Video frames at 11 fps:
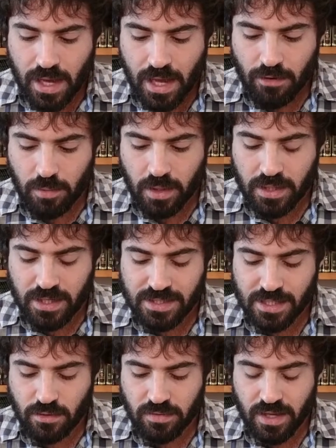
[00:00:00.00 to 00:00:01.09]
And Rabbi Hanina
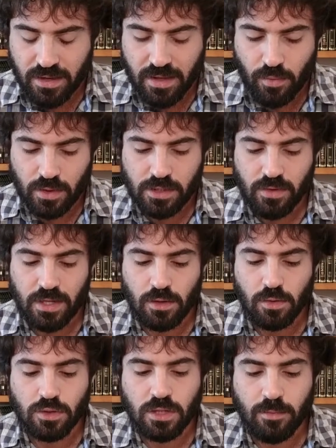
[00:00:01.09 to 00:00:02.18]
says over there that once already you
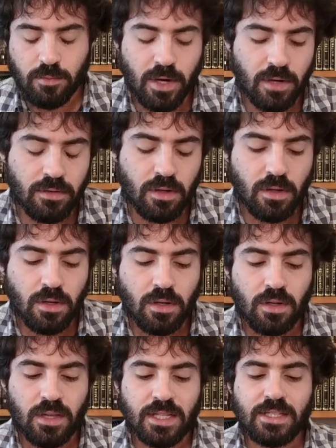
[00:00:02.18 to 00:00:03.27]
loosen up your belt,
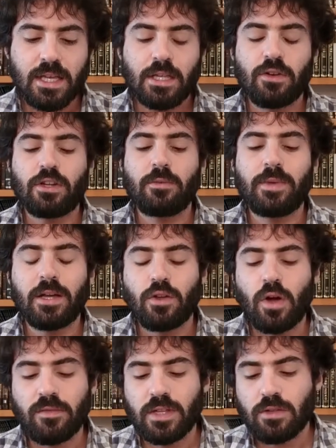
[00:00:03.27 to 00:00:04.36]
that's it, you're in your meal, you
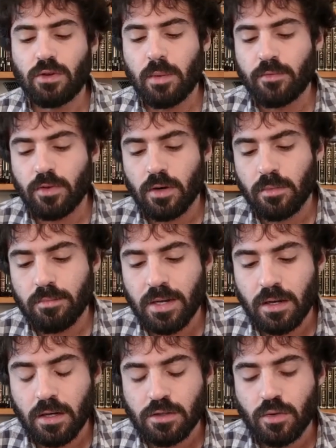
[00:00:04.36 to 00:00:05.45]
don't have to interrupt for mincha.